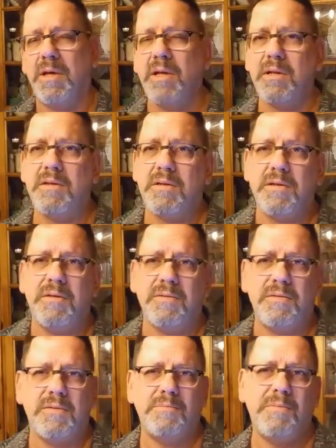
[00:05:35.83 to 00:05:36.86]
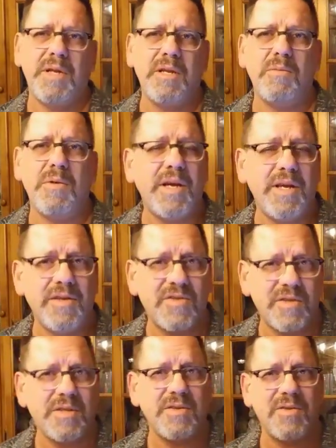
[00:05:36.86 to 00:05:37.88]
And in many
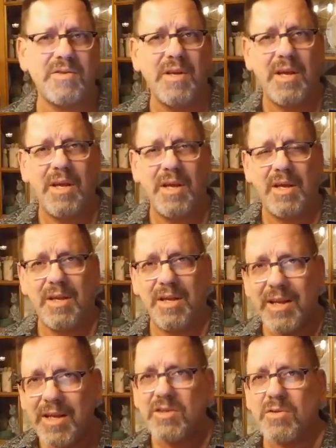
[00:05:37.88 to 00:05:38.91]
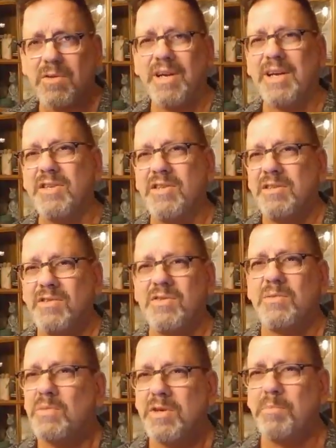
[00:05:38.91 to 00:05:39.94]
ways, this interaction is
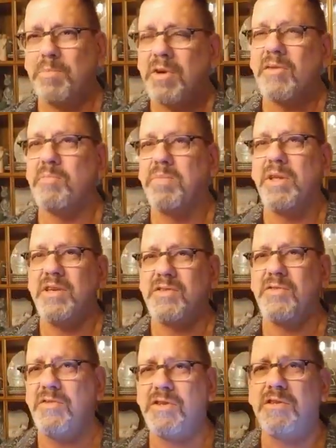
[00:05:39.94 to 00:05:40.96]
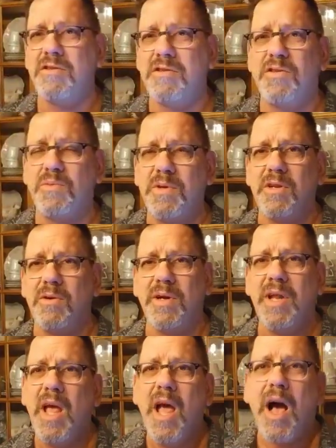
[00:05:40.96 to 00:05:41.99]
the real birthplace of the church as we know it.
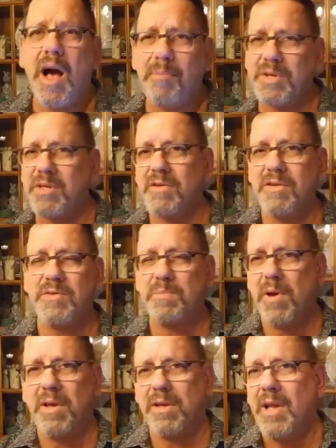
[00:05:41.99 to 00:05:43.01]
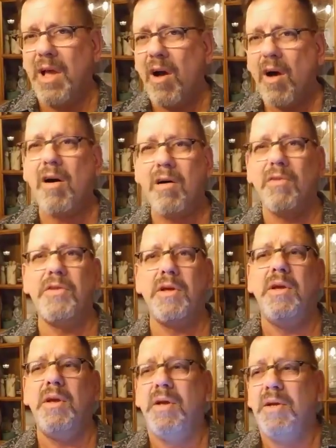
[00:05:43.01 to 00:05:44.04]
Up until this point, all the,
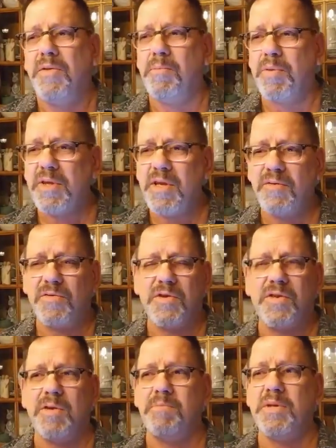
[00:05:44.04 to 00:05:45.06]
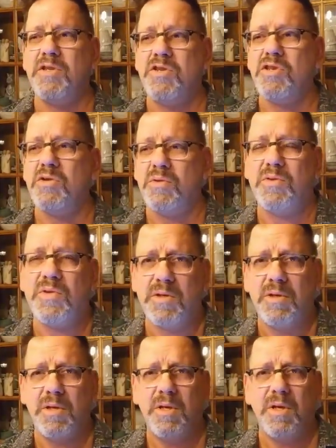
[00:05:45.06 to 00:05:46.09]
the believers had been Jews.
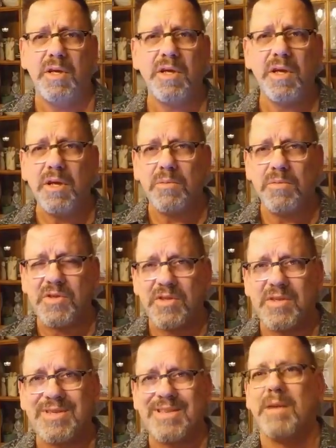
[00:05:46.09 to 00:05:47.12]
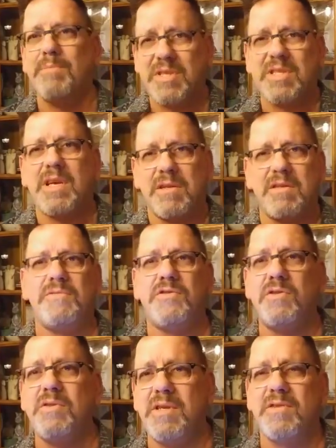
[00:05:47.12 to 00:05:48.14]
It, it was a subsect of
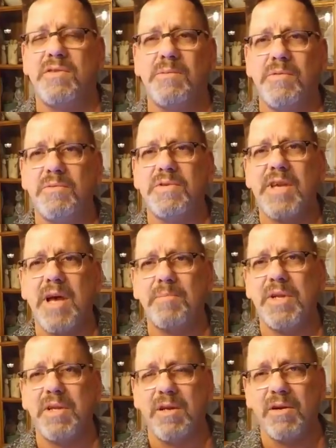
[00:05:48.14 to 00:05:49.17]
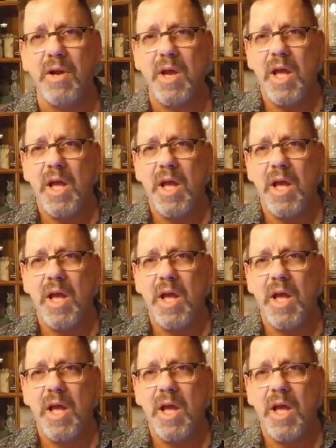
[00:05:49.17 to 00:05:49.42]
Judaism that was happening here.